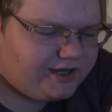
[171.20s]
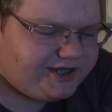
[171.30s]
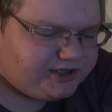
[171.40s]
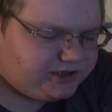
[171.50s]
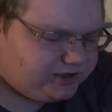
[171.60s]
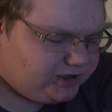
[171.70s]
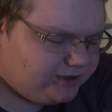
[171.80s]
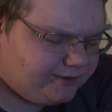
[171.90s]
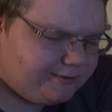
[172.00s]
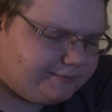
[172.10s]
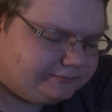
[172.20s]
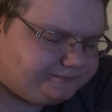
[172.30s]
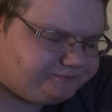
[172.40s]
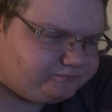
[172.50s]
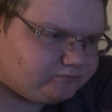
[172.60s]
I think that the
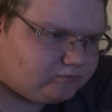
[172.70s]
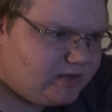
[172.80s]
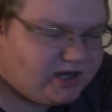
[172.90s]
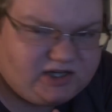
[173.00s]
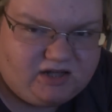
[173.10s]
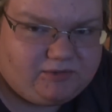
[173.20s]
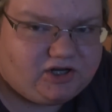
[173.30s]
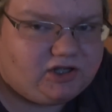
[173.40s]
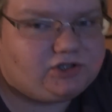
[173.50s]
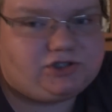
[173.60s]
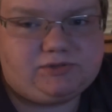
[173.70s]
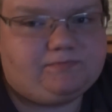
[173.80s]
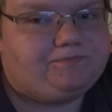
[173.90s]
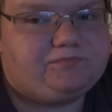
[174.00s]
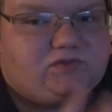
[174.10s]
macadamia nut just
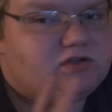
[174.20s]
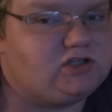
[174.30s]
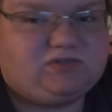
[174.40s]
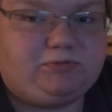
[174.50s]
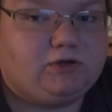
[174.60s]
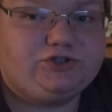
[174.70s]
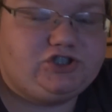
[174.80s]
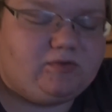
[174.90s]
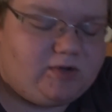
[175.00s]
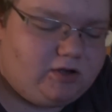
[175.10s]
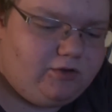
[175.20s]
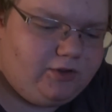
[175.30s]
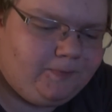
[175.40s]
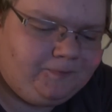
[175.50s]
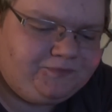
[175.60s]
explodes in your mouth.